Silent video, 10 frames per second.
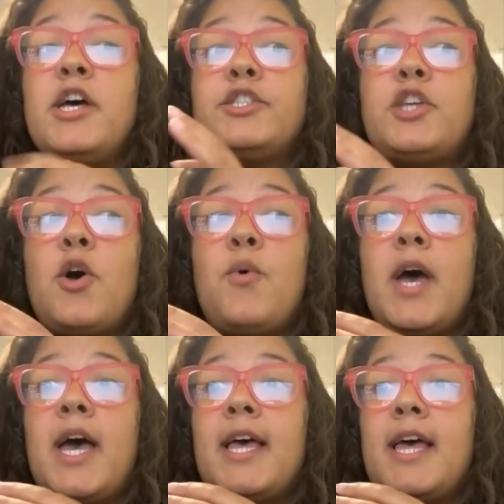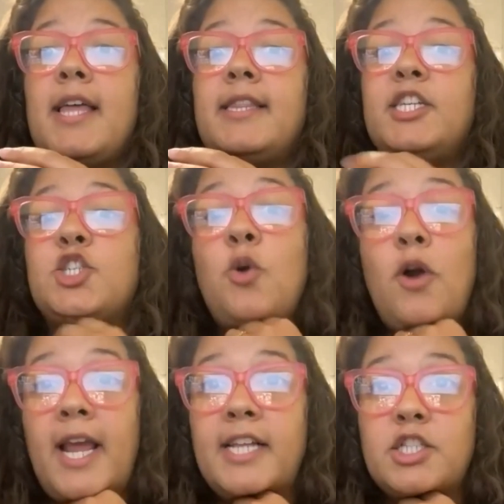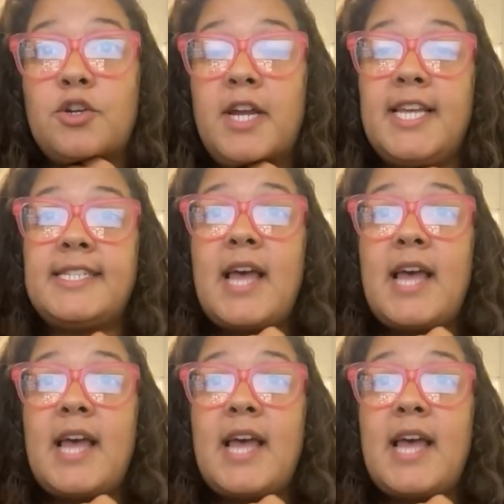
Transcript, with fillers: So the short answer is